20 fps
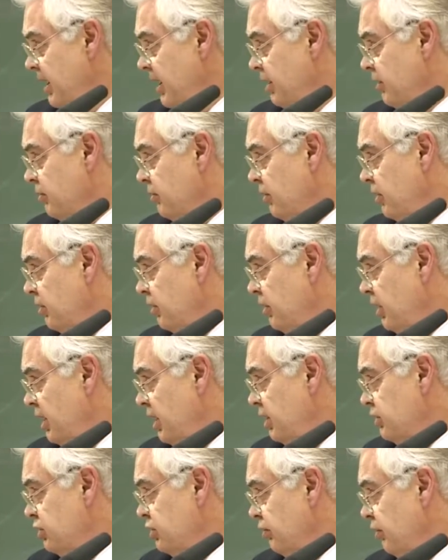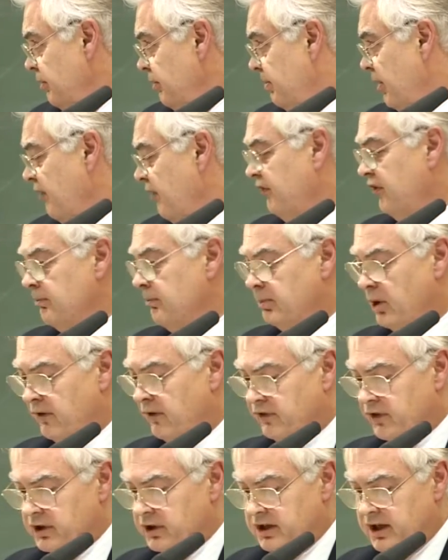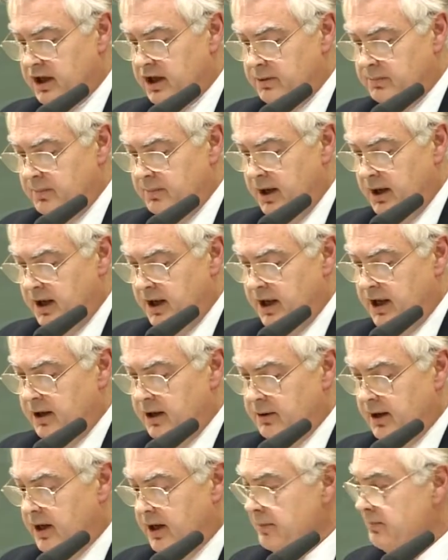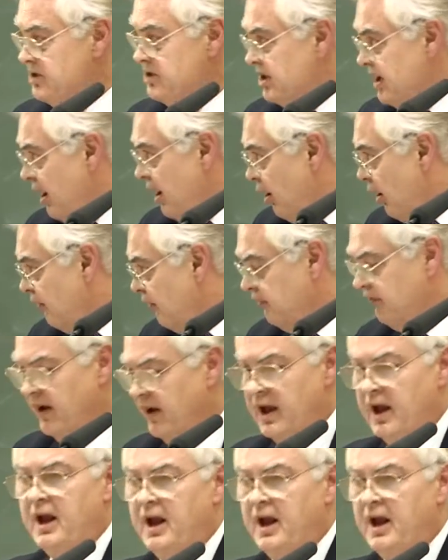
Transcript: equal to the prophet himself.